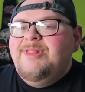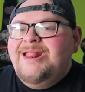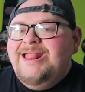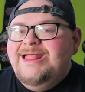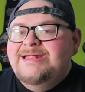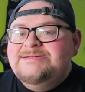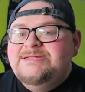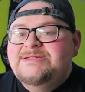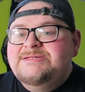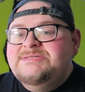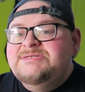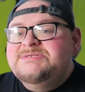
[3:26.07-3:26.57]

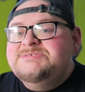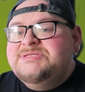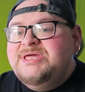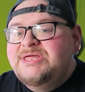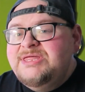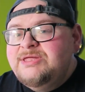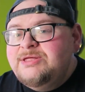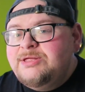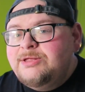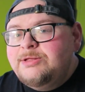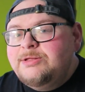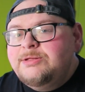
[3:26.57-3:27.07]
and it is
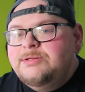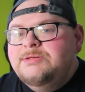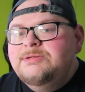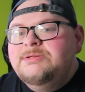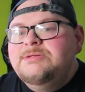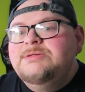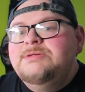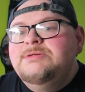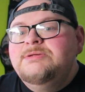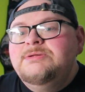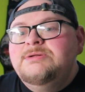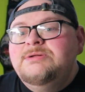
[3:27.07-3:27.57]
here
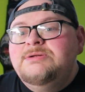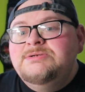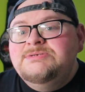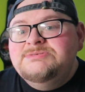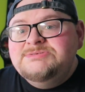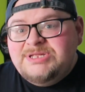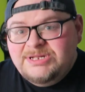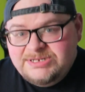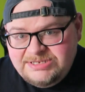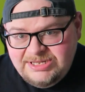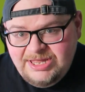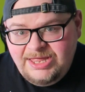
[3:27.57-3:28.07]

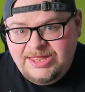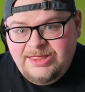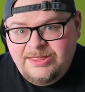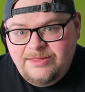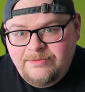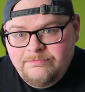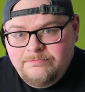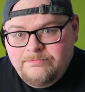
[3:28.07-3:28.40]
today.